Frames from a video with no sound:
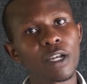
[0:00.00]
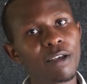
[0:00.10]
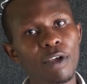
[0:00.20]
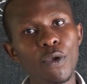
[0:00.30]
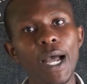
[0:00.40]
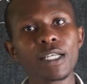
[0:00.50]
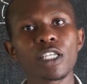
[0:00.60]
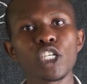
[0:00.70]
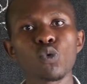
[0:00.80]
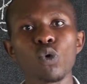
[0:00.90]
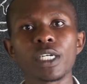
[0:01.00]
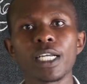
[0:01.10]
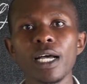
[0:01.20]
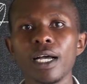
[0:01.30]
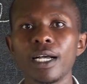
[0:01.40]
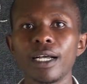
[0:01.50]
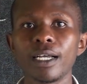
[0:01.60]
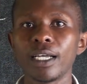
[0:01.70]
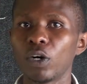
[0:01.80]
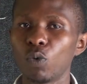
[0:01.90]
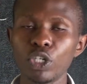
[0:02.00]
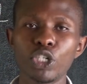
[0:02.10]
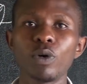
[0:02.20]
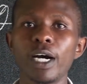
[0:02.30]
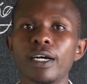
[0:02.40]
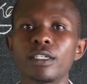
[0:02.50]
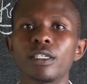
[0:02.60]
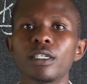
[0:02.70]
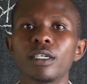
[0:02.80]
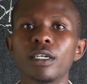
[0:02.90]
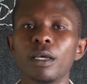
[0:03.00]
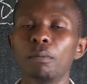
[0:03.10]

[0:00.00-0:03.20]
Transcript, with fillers: Whenever you access water, wash your hands.